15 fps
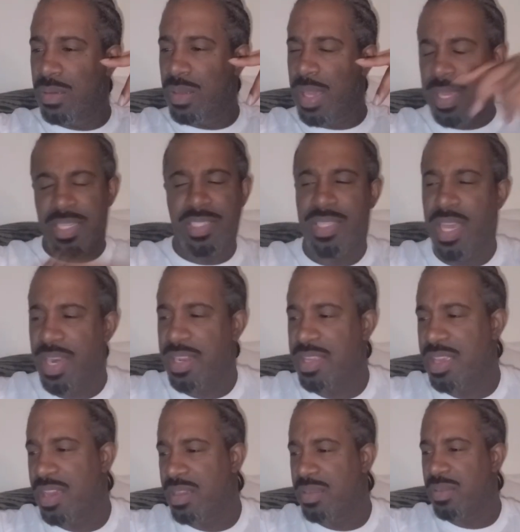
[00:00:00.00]
I just got a
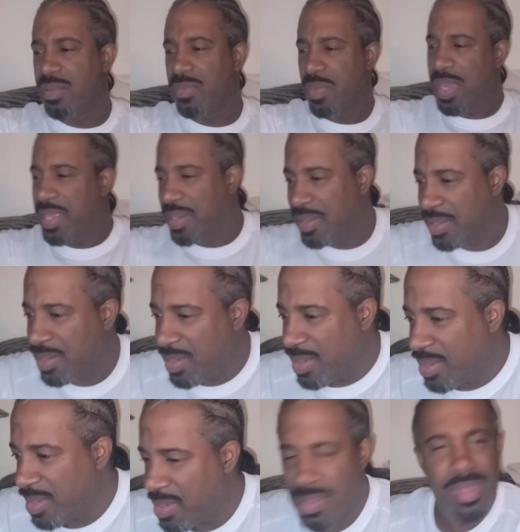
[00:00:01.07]
young. Wait.
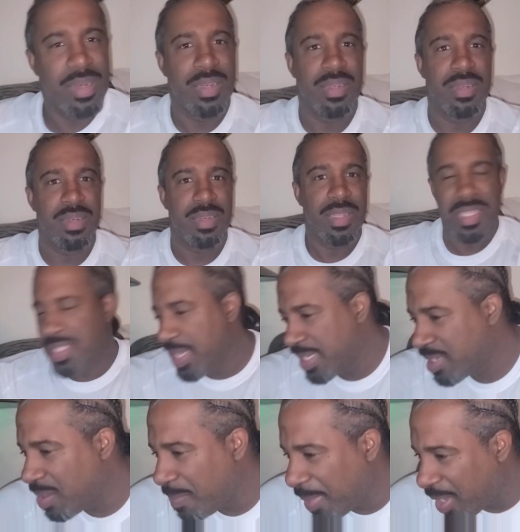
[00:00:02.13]
You say
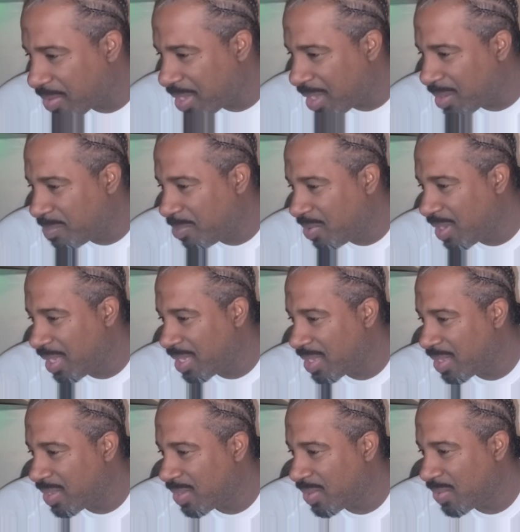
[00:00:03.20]
something about young boy?
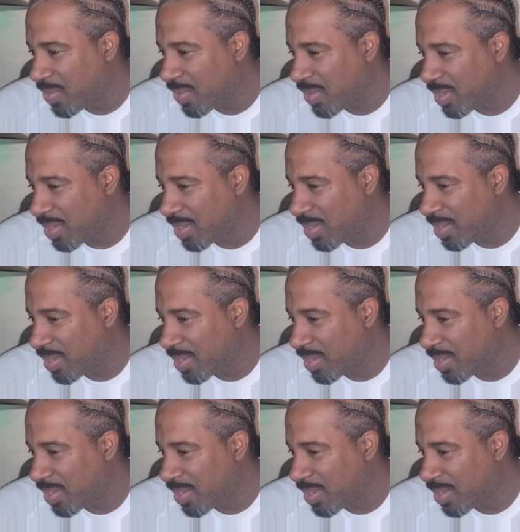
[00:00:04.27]
Hold on.